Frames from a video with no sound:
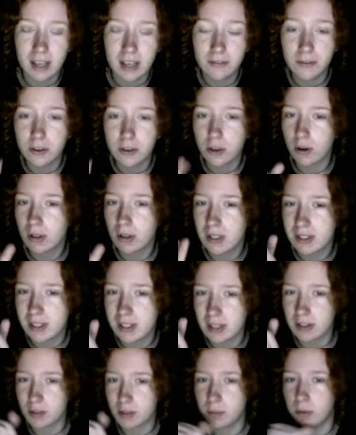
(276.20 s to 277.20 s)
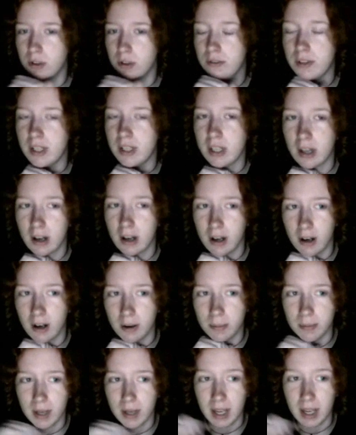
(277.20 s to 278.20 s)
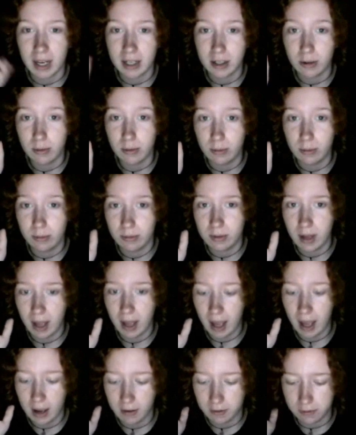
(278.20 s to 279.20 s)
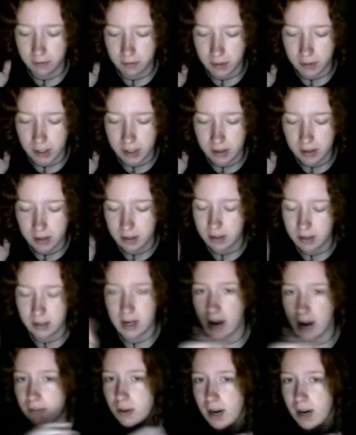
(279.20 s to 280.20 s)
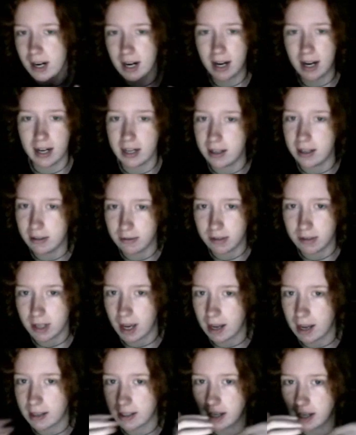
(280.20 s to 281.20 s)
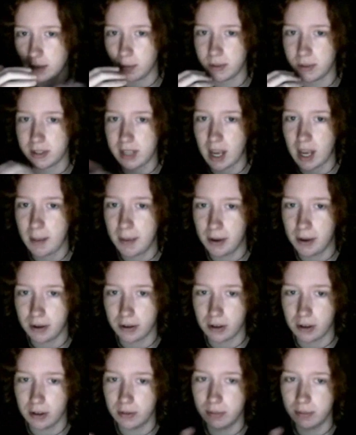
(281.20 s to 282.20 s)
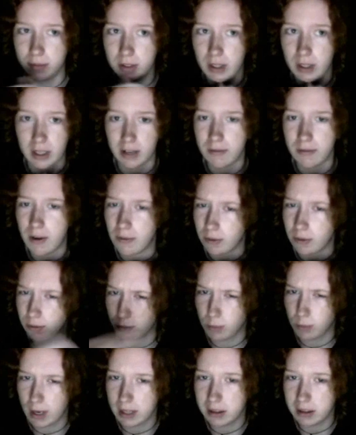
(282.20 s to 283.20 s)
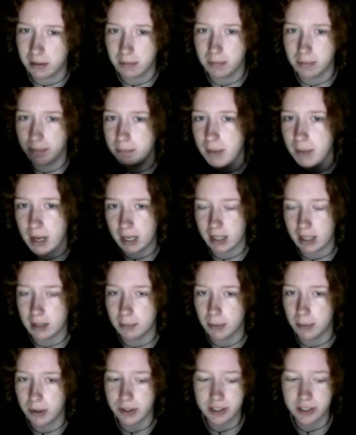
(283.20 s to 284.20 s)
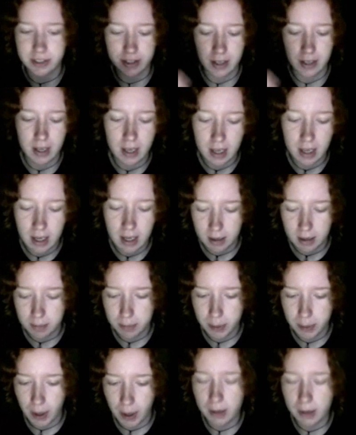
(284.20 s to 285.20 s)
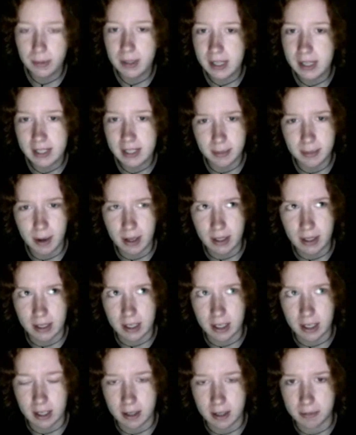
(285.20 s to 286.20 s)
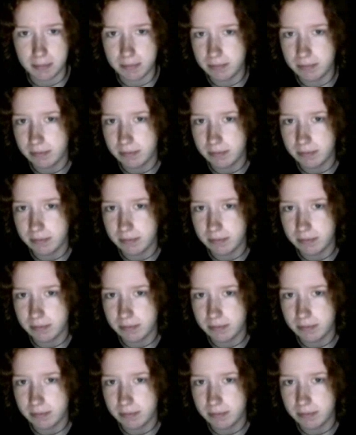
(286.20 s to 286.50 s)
If you're going to see this movie, and you have never had any contact with Scott Pilgrim, like, you've never read any of the books, probably it's about, like, a